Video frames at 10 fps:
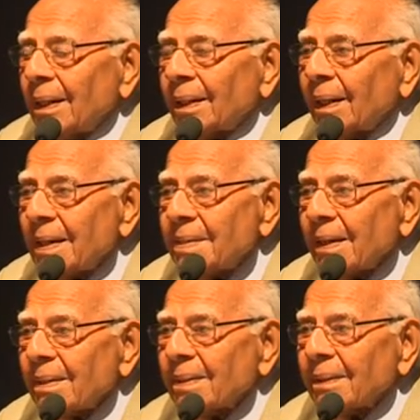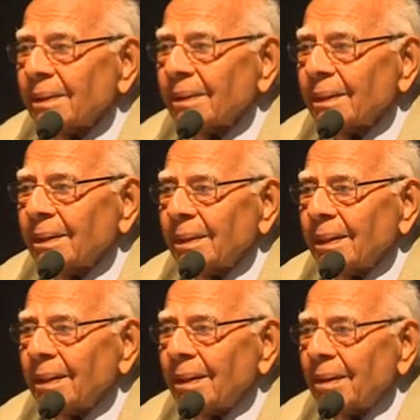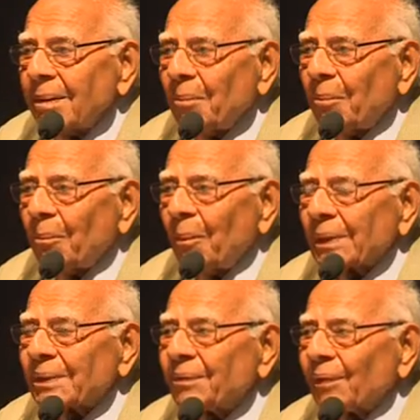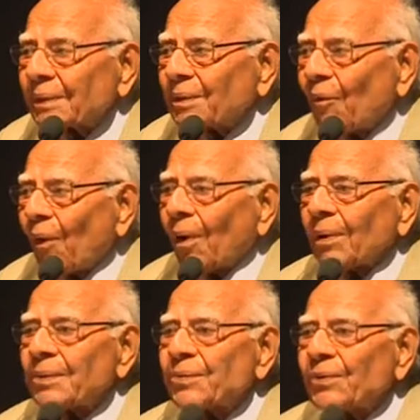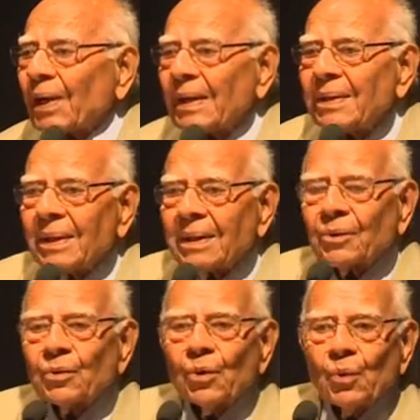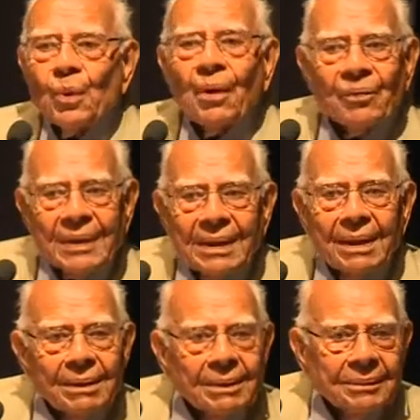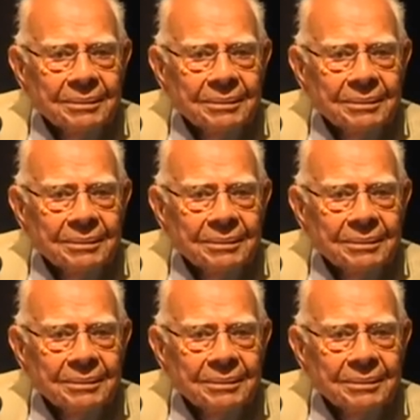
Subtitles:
religion must first of all surrender to the rule of reason.